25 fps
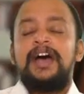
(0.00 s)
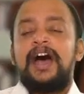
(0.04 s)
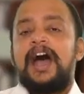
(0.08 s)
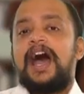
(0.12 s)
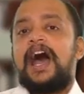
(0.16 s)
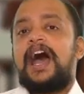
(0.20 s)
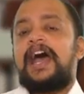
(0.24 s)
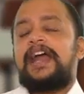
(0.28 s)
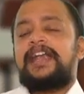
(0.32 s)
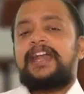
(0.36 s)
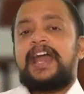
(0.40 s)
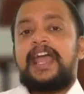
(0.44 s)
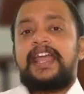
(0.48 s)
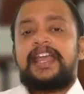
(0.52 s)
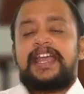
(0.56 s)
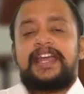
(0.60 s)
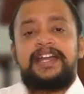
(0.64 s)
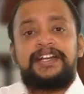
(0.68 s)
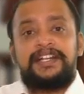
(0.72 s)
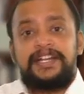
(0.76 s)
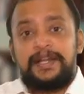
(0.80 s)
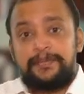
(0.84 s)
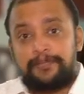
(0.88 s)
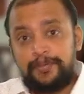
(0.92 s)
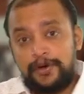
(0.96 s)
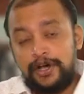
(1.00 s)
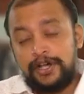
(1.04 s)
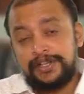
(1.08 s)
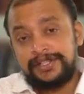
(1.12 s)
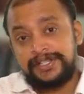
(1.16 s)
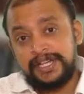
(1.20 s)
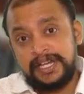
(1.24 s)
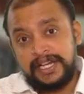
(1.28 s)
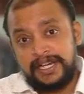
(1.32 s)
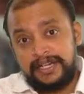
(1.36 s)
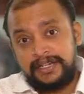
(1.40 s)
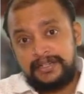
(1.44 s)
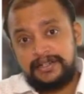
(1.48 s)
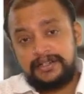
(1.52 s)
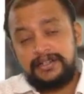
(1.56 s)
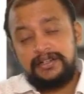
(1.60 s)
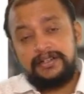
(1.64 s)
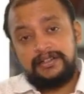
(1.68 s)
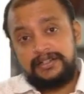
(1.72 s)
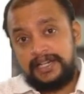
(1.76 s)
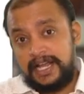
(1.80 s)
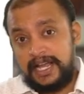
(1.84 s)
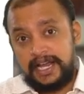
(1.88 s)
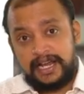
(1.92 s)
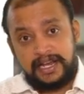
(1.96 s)
and i can deposit
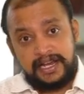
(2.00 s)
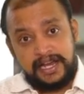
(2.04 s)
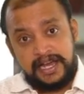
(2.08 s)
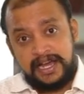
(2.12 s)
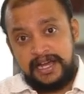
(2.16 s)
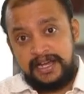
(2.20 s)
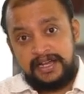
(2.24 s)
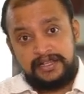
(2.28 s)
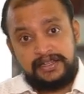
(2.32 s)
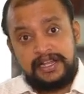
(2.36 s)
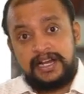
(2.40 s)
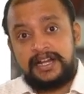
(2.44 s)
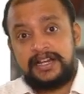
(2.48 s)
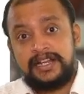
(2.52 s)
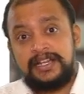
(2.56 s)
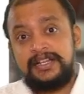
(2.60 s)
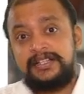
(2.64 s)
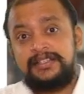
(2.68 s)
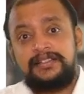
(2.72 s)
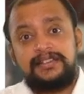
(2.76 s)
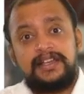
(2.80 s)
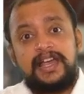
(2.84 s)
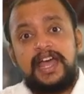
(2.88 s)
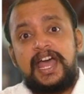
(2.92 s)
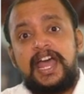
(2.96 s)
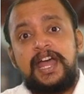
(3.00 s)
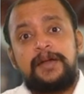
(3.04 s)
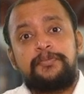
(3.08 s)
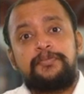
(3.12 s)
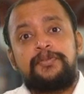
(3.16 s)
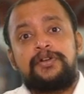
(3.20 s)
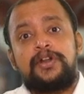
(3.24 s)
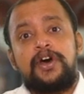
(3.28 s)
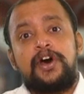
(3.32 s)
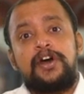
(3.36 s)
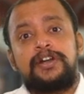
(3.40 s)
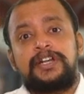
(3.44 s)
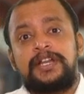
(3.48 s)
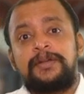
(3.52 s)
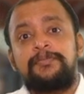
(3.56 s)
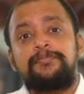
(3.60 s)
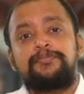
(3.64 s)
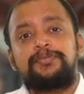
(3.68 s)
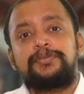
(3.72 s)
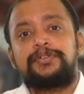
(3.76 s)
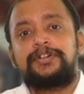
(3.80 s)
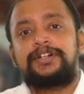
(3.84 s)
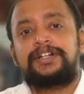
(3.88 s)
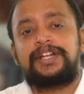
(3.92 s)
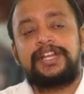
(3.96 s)
like uh, that is i am not
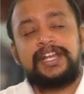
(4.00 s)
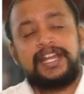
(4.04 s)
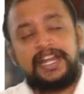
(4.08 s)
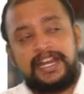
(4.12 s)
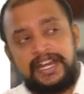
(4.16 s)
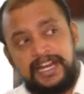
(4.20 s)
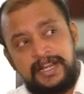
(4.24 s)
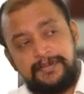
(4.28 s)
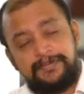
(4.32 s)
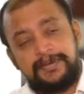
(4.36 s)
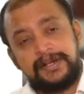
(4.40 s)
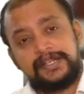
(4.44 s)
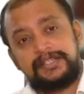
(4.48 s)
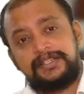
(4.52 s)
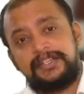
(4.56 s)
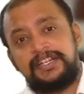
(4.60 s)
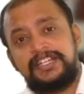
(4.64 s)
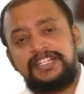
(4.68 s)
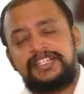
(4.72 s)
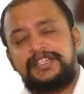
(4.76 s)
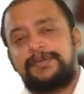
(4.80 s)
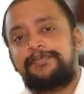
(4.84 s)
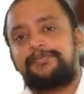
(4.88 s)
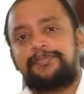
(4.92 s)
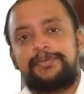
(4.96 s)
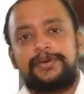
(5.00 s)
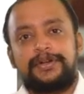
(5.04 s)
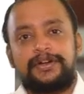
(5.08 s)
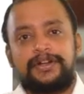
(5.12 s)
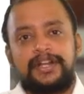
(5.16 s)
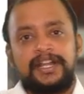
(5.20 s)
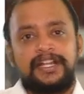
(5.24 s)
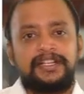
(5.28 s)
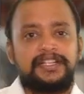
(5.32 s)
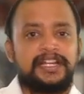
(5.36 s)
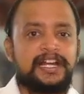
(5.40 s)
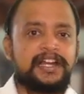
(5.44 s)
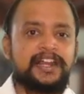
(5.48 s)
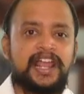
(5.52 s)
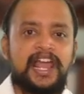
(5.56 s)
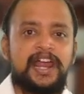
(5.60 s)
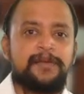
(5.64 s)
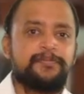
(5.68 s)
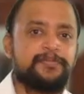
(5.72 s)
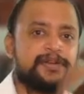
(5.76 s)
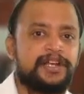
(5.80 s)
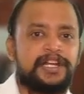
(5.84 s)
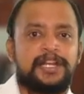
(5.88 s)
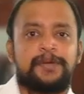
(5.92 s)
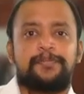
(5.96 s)
importing any person is importing that
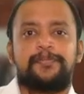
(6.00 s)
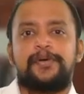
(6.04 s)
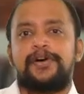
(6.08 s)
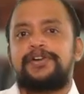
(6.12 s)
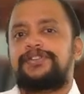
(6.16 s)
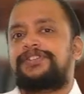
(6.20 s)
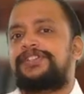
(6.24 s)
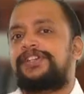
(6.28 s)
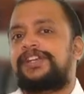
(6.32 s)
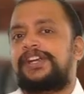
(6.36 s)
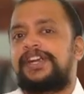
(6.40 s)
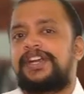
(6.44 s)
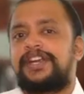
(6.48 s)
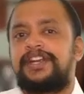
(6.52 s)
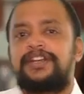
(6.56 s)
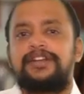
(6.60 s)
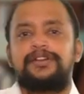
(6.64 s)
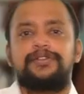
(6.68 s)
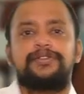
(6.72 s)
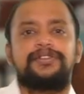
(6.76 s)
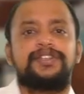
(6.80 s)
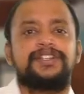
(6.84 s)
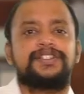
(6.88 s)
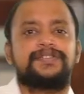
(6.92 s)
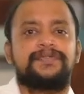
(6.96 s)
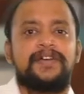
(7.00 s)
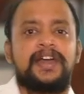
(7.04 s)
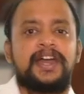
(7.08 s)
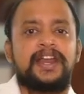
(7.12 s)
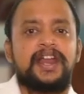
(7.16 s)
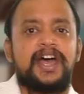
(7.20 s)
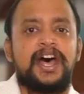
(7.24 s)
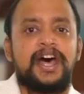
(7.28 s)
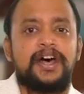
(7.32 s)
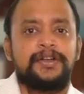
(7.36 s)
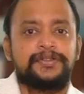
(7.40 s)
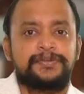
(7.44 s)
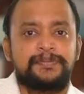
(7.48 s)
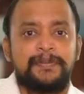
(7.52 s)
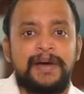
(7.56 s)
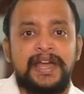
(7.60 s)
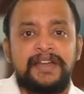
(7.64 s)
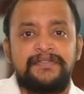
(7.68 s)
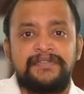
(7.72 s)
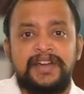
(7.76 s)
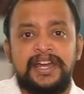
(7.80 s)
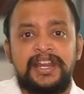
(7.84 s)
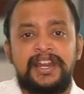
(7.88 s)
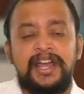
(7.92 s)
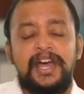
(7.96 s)
can be deposited into this warehouse my
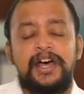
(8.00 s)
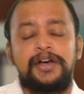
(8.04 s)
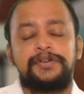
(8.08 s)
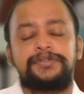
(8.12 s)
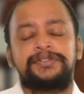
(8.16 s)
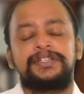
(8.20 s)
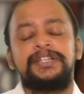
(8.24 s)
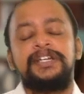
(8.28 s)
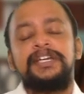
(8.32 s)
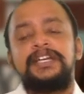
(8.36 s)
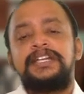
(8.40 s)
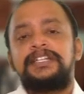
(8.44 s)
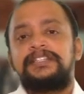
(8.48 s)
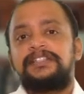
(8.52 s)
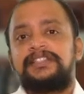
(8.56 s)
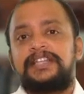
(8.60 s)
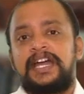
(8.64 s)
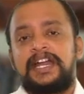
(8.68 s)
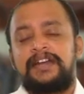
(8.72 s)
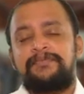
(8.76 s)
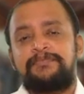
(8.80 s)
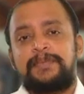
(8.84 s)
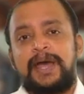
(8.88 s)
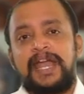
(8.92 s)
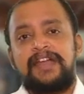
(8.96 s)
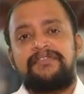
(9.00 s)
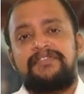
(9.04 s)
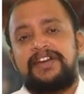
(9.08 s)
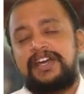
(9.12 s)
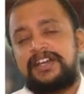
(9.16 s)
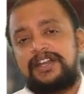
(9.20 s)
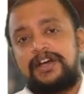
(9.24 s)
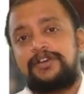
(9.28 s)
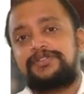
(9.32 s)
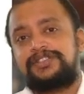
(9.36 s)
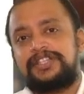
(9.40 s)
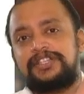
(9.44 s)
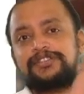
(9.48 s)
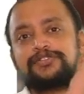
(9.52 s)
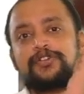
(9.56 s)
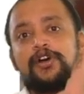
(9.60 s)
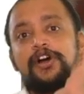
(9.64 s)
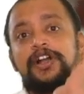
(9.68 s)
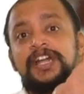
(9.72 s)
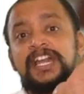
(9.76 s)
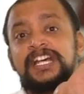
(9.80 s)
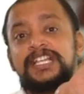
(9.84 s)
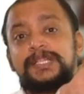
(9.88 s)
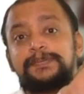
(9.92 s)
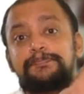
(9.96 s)
warehouse then my warehouse is
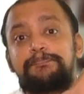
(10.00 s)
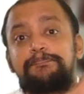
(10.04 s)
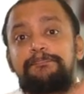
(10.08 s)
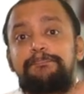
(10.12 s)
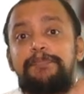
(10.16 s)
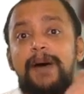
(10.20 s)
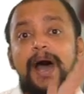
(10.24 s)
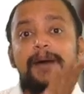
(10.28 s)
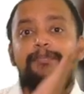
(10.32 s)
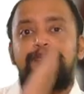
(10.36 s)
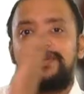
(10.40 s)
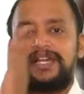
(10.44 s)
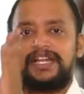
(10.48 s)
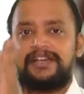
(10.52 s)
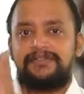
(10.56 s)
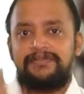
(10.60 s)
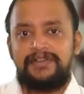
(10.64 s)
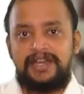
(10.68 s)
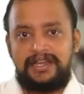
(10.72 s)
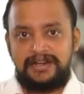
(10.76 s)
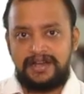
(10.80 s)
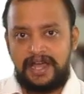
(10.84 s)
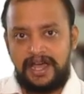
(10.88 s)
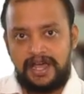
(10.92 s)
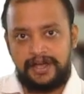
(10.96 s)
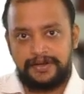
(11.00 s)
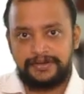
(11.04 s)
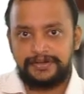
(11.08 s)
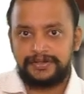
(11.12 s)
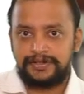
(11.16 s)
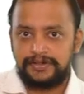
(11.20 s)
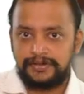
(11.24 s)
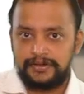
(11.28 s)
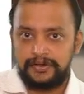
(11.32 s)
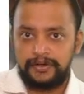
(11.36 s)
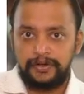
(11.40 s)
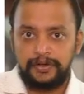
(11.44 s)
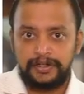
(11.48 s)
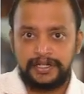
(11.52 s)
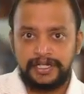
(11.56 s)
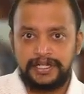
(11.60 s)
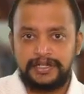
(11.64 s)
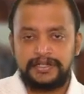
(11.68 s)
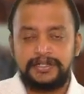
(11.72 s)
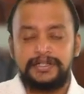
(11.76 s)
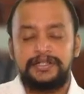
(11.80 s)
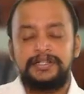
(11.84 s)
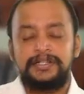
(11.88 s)
called as public warehouse got it